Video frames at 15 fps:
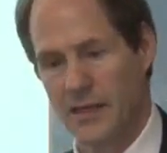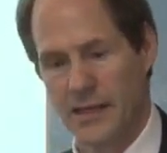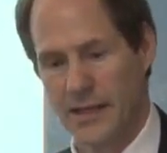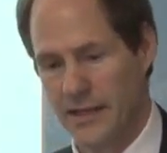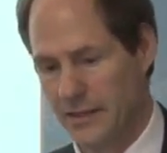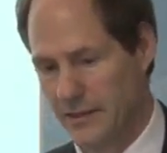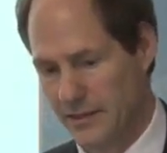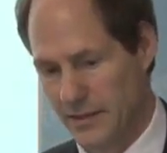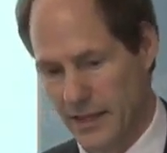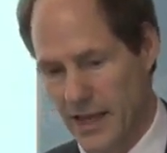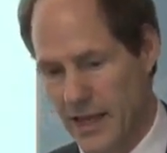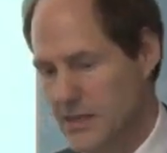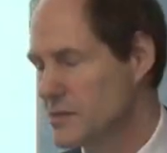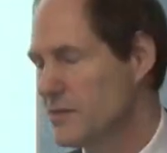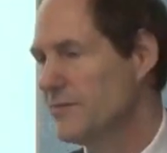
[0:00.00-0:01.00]
in the
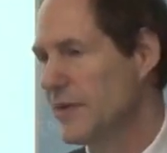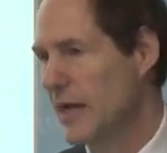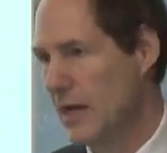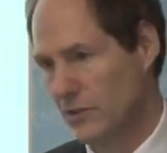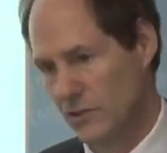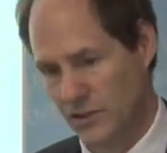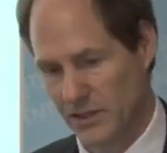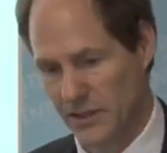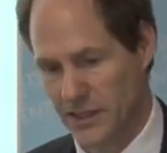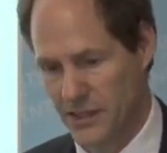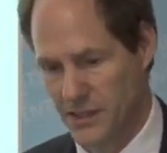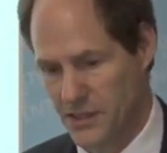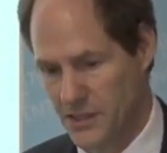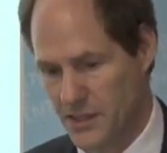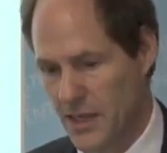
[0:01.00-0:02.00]
case of doubt at
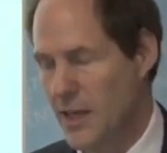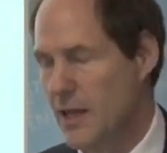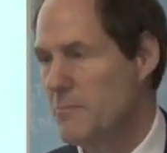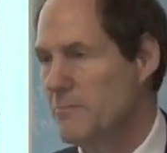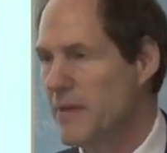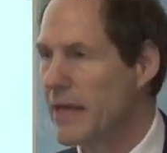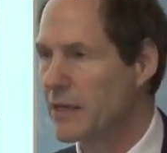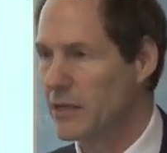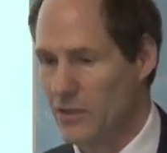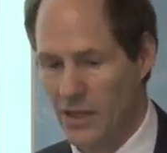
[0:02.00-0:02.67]
least, make it